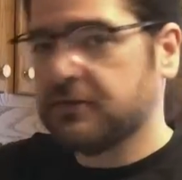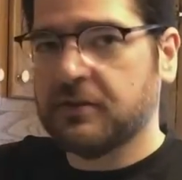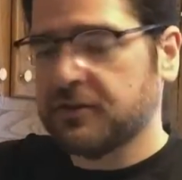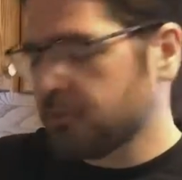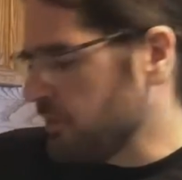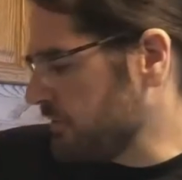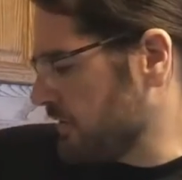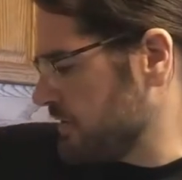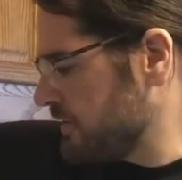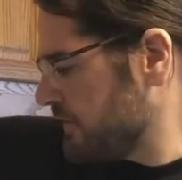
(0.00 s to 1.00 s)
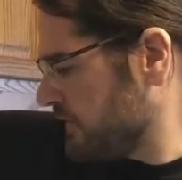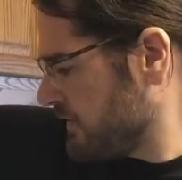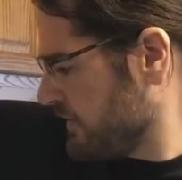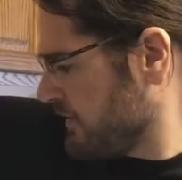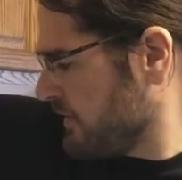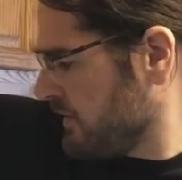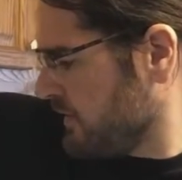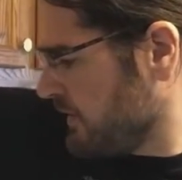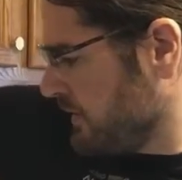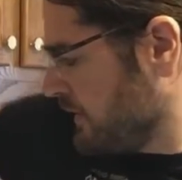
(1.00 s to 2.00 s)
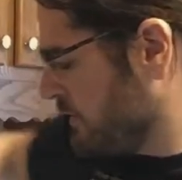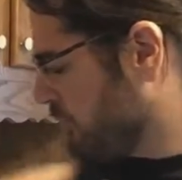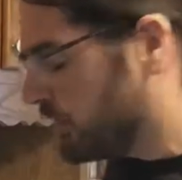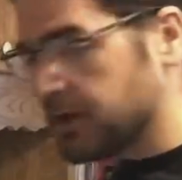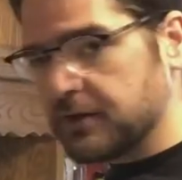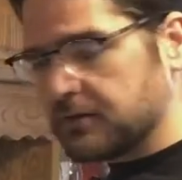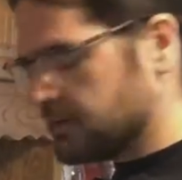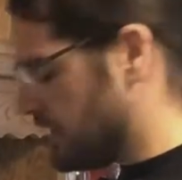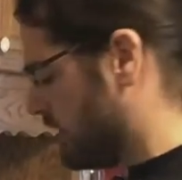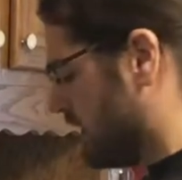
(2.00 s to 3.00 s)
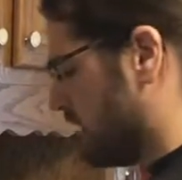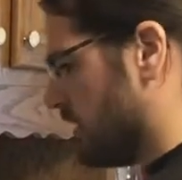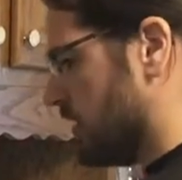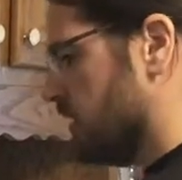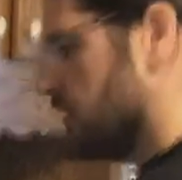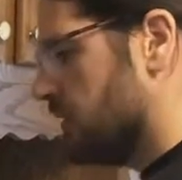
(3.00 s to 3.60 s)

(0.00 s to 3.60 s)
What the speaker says: it does smell delicious. But now we got our